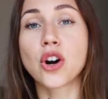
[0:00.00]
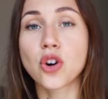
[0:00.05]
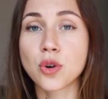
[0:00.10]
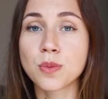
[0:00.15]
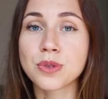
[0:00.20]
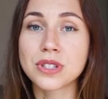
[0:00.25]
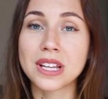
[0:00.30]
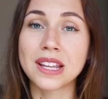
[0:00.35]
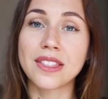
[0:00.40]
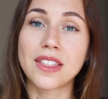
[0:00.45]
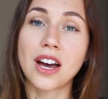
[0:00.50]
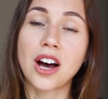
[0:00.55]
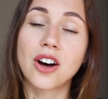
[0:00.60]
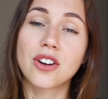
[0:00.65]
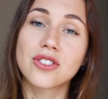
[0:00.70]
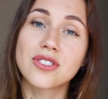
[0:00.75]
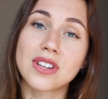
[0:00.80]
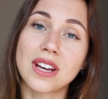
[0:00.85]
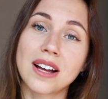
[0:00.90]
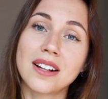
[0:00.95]
Rooms in the
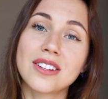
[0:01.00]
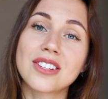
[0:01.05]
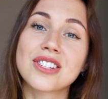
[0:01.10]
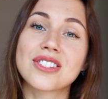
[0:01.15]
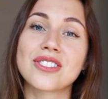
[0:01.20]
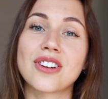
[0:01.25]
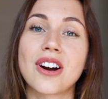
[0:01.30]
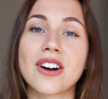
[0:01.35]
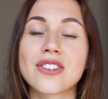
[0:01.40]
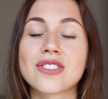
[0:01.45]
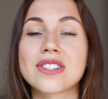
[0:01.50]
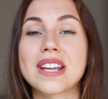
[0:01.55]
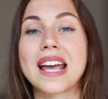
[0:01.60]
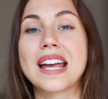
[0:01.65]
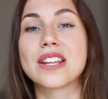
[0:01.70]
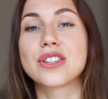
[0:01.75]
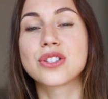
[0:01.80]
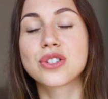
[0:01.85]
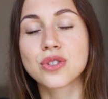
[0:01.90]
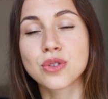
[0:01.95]
hotel start
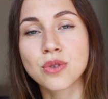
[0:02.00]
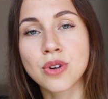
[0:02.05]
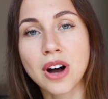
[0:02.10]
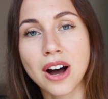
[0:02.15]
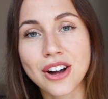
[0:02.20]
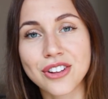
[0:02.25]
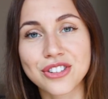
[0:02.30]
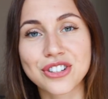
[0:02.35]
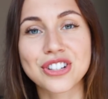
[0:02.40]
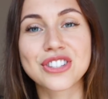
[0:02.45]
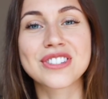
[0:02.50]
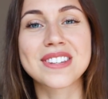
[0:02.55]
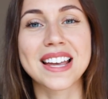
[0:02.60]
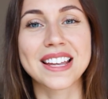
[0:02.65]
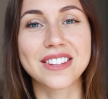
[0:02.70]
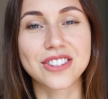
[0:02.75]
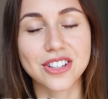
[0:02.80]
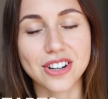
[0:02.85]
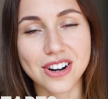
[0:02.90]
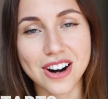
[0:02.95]
at
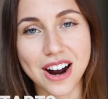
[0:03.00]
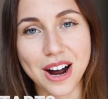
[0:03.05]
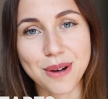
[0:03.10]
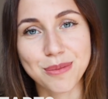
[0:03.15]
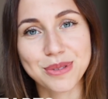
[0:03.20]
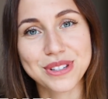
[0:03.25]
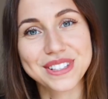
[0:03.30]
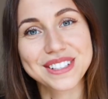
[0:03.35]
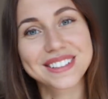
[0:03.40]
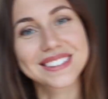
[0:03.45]
210 dirhams.